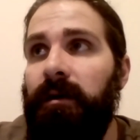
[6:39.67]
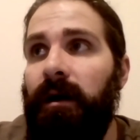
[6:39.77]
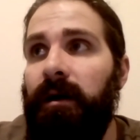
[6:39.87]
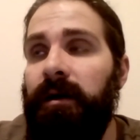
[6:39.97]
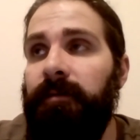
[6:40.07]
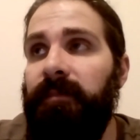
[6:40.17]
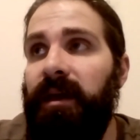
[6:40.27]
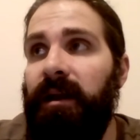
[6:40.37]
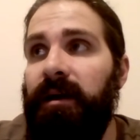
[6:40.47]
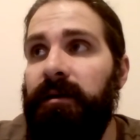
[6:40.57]

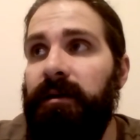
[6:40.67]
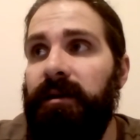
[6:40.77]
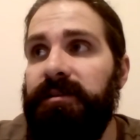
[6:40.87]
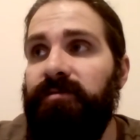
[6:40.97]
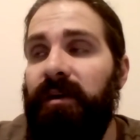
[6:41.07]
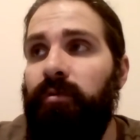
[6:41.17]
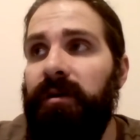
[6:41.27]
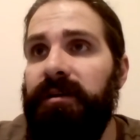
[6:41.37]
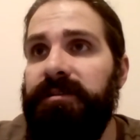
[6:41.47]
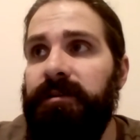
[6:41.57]
so I
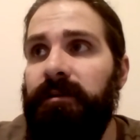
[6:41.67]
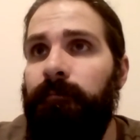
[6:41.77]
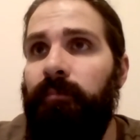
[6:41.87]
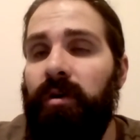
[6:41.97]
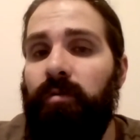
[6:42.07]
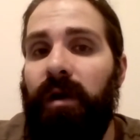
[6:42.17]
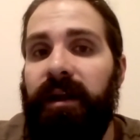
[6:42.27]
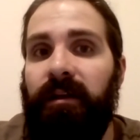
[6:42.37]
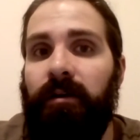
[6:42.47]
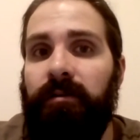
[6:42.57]
put book
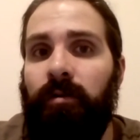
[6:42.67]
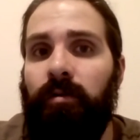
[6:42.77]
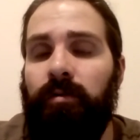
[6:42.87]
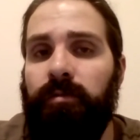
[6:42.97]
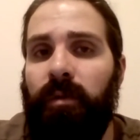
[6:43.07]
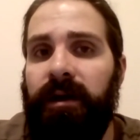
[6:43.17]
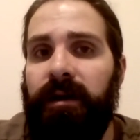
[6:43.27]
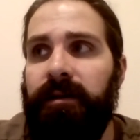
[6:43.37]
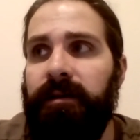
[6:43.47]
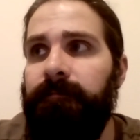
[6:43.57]
writing on hold
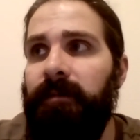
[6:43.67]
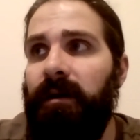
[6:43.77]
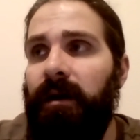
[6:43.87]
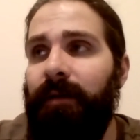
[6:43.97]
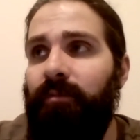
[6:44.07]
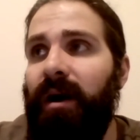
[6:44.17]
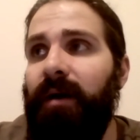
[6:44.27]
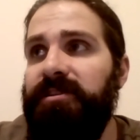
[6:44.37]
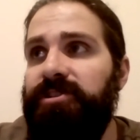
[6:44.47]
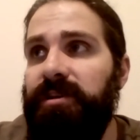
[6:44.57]
when I
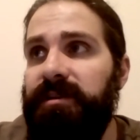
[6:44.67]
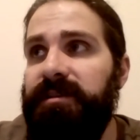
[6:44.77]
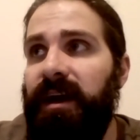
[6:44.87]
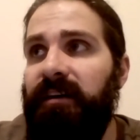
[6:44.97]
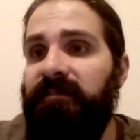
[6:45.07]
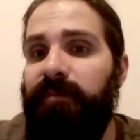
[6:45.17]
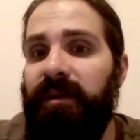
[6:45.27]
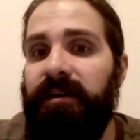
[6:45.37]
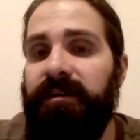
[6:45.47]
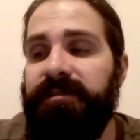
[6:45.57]
probably shouldn't have,
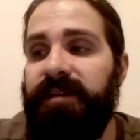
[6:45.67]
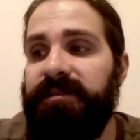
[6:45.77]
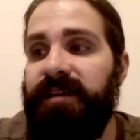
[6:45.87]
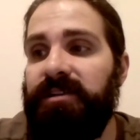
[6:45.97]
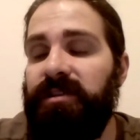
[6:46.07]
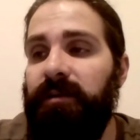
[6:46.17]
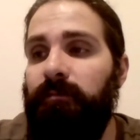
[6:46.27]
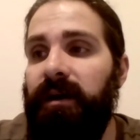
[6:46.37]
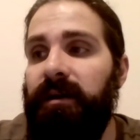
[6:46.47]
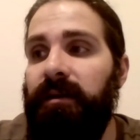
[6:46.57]
because that's actually
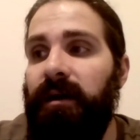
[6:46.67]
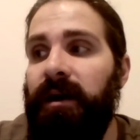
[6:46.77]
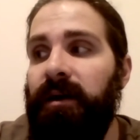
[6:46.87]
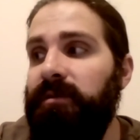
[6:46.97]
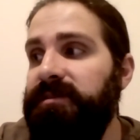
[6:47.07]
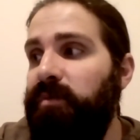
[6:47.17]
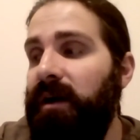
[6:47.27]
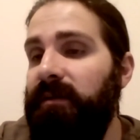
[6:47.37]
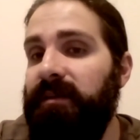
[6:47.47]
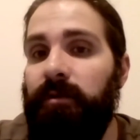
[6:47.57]
when I was
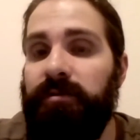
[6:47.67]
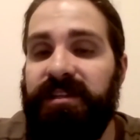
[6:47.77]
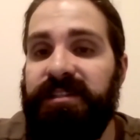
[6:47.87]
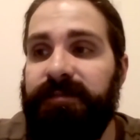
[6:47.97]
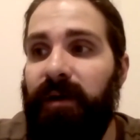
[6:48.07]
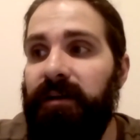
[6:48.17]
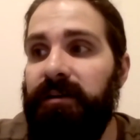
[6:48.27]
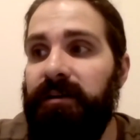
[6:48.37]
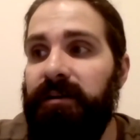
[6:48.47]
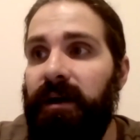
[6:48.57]
probably the most inspired
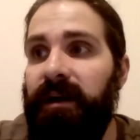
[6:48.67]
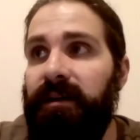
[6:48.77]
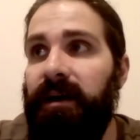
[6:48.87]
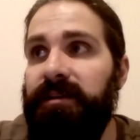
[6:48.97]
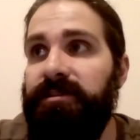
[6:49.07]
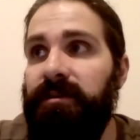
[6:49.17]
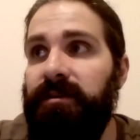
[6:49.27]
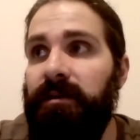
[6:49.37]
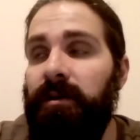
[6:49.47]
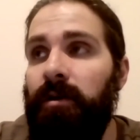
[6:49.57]
to write. I took
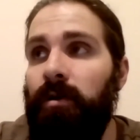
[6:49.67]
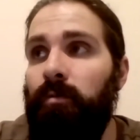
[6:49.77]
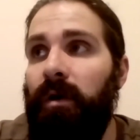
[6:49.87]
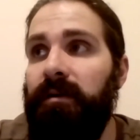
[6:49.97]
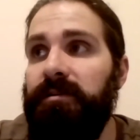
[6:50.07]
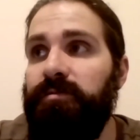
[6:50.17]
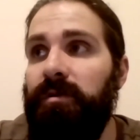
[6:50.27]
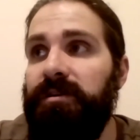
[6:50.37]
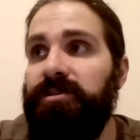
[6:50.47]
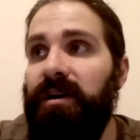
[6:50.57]
writer's
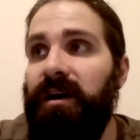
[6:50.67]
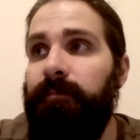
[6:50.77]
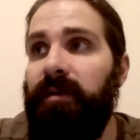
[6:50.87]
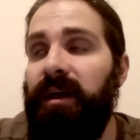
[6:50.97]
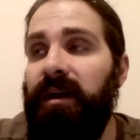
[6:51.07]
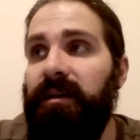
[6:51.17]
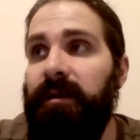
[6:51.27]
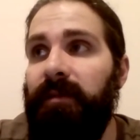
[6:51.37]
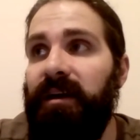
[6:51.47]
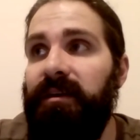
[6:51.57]
workshop, and in
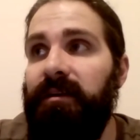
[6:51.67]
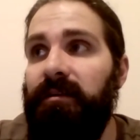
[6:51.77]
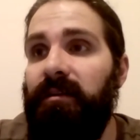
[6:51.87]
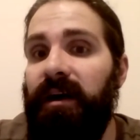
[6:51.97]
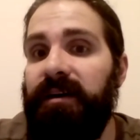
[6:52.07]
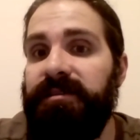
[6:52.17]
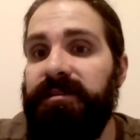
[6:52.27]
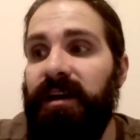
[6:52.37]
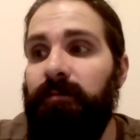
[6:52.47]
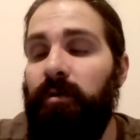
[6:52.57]
my theater classes,
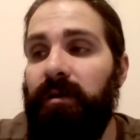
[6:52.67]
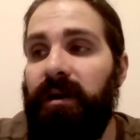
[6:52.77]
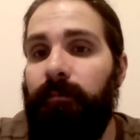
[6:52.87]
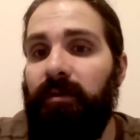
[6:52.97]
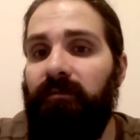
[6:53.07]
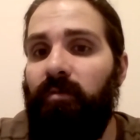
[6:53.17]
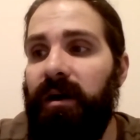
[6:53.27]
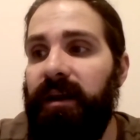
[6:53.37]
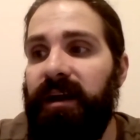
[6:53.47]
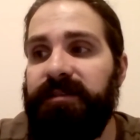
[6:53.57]
I wrote a couple of
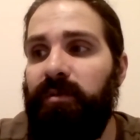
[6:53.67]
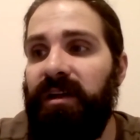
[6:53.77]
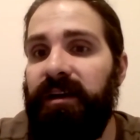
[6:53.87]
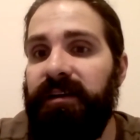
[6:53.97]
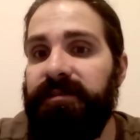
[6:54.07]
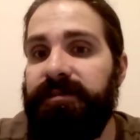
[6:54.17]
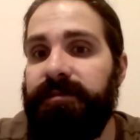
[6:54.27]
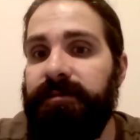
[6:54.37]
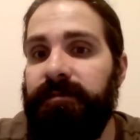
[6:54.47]
one-act plays.